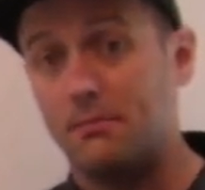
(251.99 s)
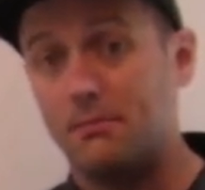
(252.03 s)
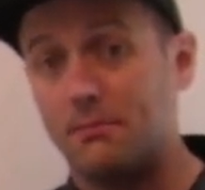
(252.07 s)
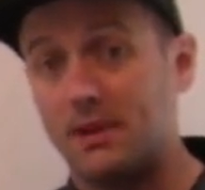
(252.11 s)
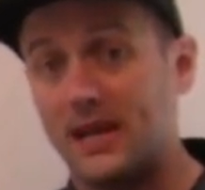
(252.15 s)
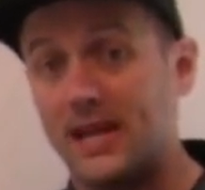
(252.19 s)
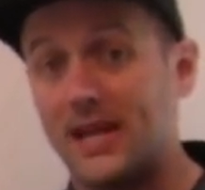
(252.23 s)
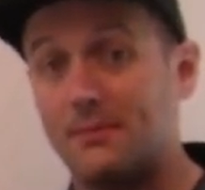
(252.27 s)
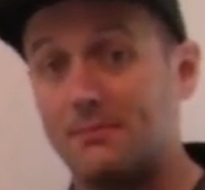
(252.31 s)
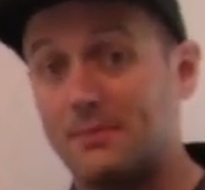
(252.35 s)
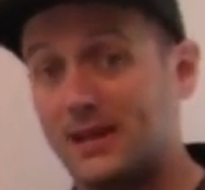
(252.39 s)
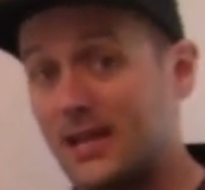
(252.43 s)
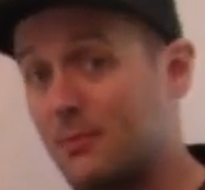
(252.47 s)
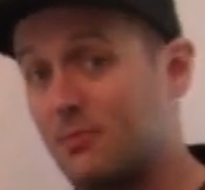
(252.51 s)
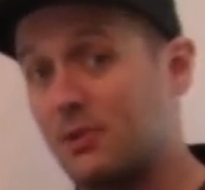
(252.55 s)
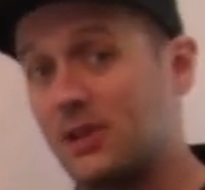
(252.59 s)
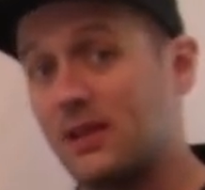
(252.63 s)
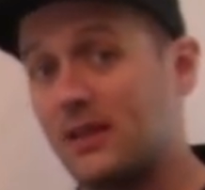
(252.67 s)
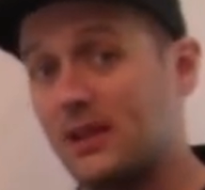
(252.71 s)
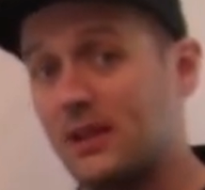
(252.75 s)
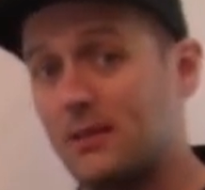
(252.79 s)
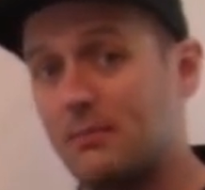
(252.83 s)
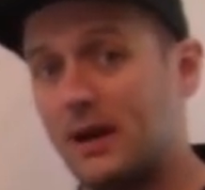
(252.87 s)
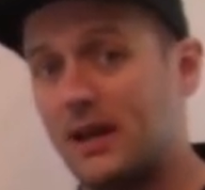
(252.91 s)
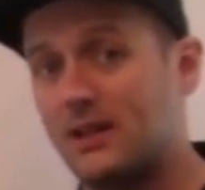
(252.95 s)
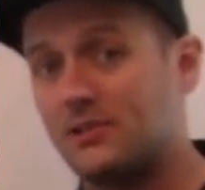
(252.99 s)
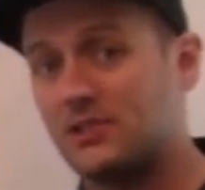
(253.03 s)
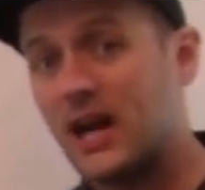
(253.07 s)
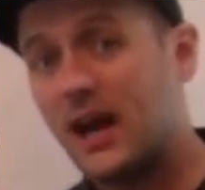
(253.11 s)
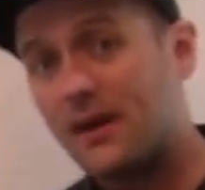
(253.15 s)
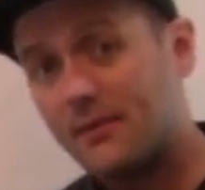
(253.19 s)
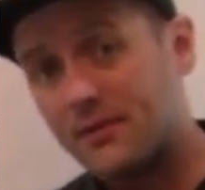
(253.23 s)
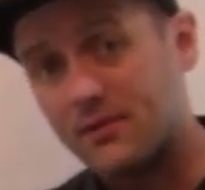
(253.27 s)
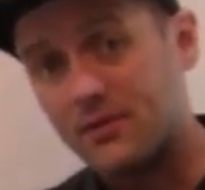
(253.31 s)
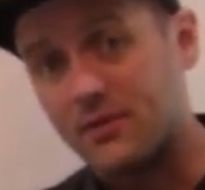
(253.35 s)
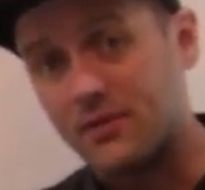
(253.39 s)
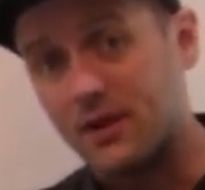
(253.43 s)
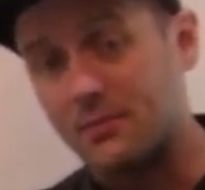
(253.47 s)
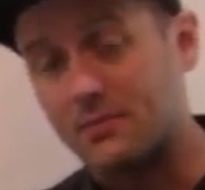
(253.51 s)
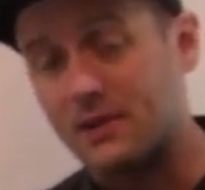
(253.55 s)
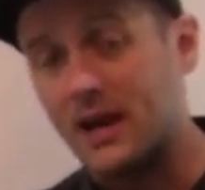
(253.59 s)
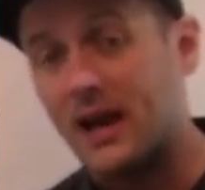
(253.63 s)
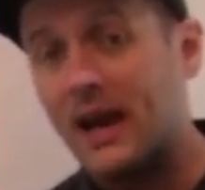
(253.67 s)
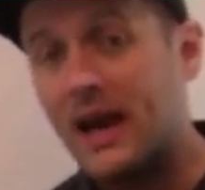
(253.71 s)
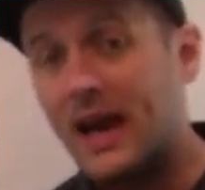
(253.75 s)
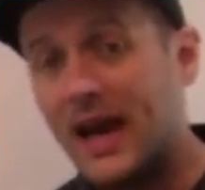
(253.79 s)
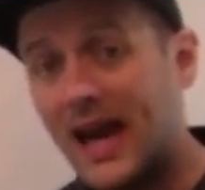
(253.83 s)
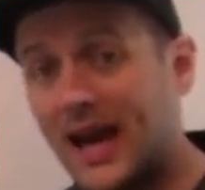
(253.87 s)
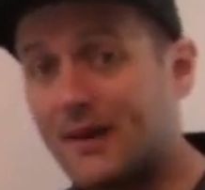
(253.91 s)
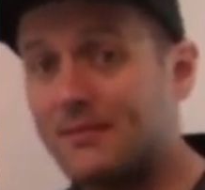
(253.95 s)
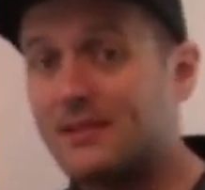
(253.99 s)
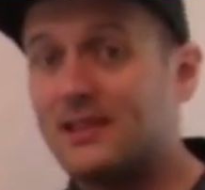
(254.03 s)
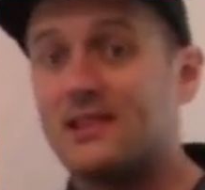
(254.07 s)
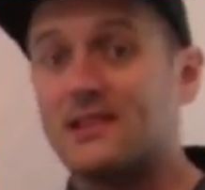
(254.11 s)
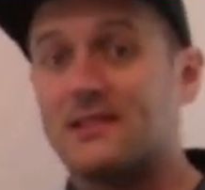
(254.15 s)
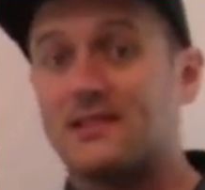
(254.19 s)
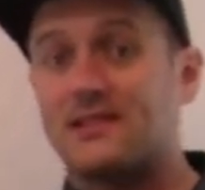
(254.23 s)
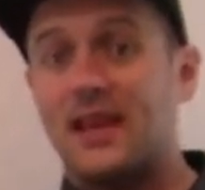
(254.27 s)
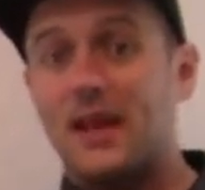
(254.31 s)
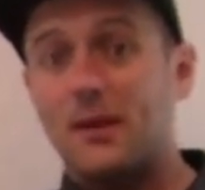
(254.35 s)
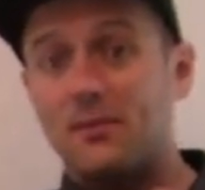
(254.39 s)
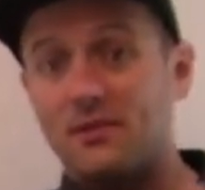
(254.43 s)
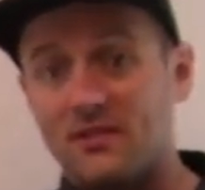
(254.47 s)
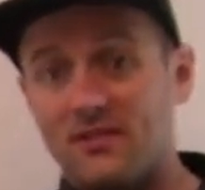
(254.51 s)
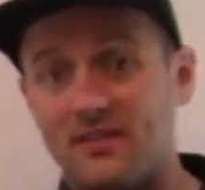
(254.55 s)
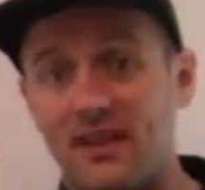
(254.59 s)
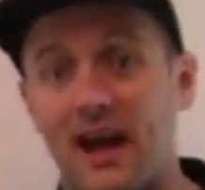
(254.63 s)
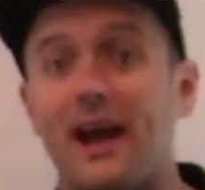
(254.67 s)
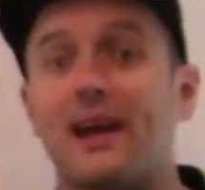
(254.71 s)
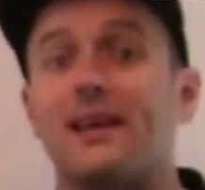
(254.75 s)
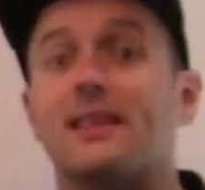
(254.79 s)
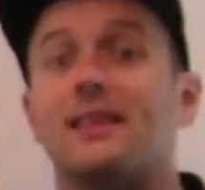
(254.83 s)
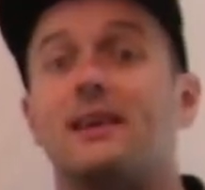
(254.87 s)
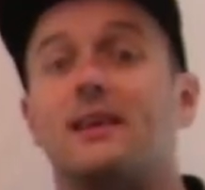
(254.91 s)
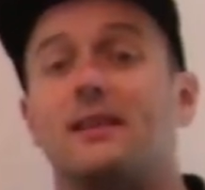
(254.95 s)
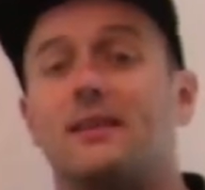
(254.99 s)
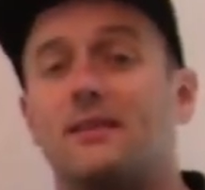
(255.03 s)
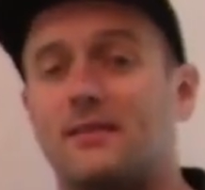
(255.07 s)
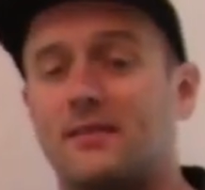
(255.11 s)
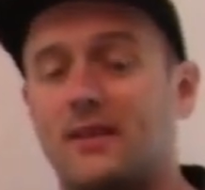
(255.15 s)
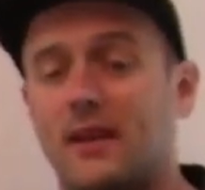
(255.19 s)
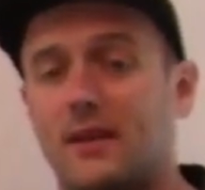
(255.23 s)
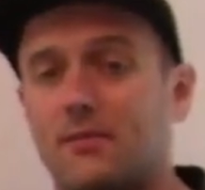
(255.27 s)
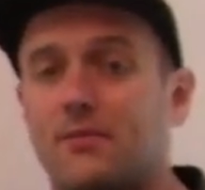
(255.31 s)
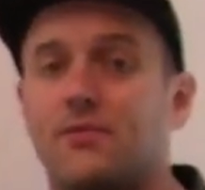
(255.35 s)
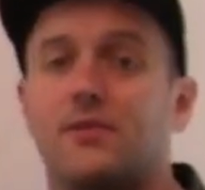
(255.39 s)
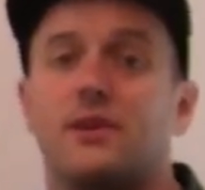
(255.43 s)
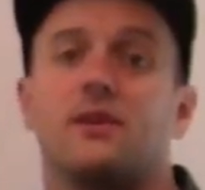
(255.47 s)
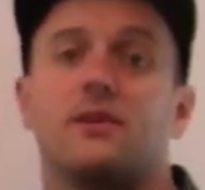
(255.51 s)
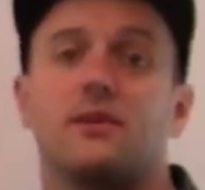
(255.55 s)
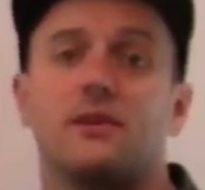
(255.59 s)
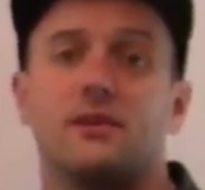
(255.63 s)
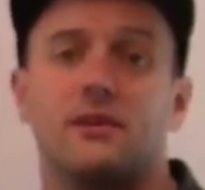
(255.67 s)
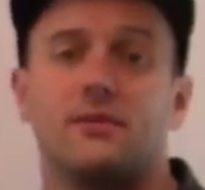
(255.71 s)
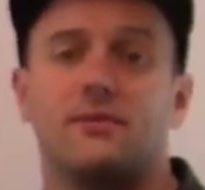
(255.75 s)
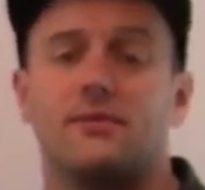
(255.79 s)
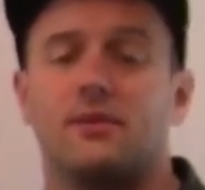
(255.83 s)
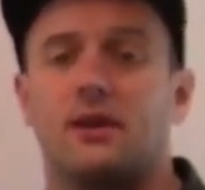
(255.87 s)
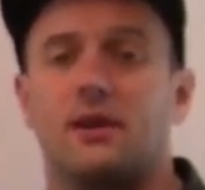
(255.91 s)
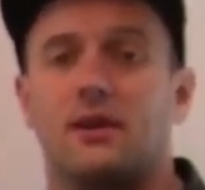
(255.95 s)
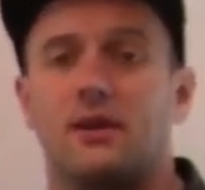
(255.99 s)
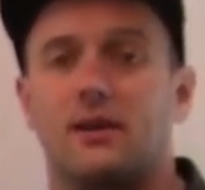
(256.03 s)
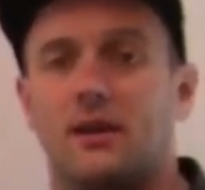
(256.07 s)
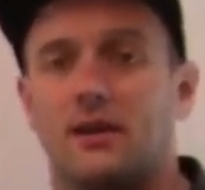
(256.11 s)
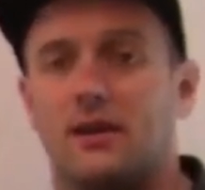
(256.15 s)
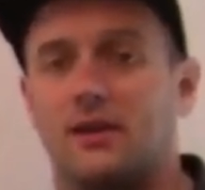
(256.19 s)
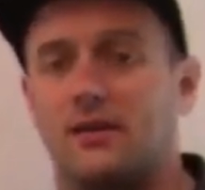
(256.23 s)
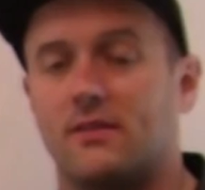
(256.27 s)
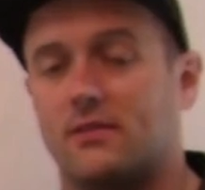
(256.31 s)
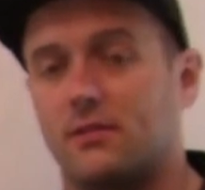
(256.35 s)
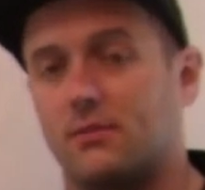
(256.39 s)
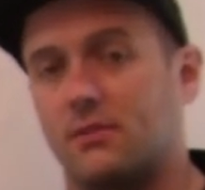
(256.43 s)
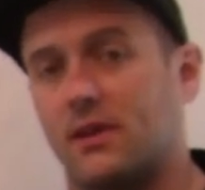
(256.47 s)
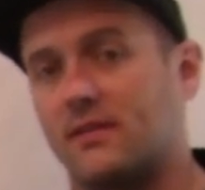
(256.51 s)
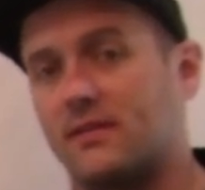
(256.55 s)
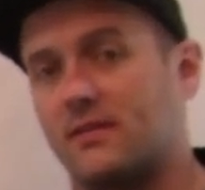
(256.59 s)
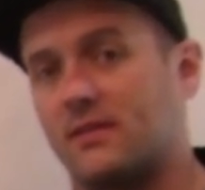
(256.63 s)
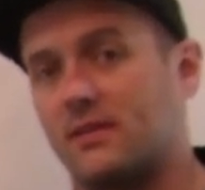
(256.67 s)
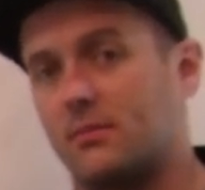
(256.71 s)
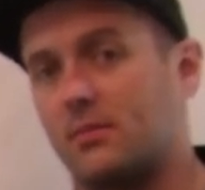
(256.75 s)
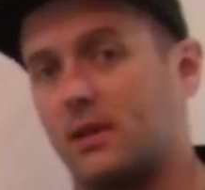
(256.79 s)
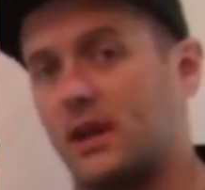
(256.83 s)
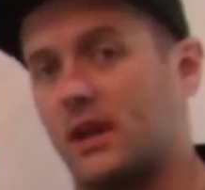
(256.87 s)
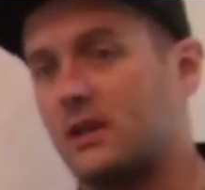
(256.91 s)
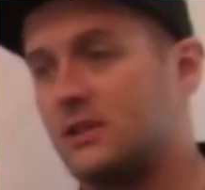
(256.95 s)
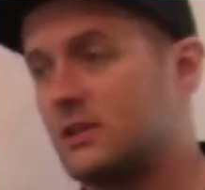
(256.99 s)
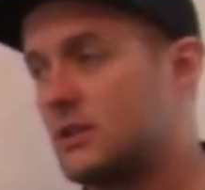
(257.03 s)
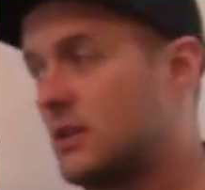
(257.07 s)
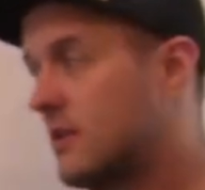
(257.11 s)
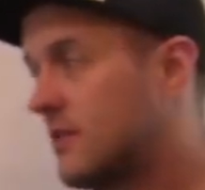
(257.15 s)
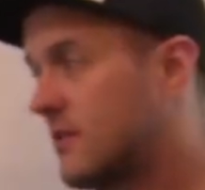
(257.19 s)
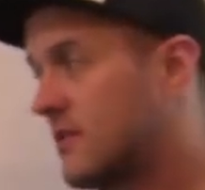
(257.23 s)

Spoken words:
being manipulated by JavaScript, having the same styling and the same feeling as the rest of the page.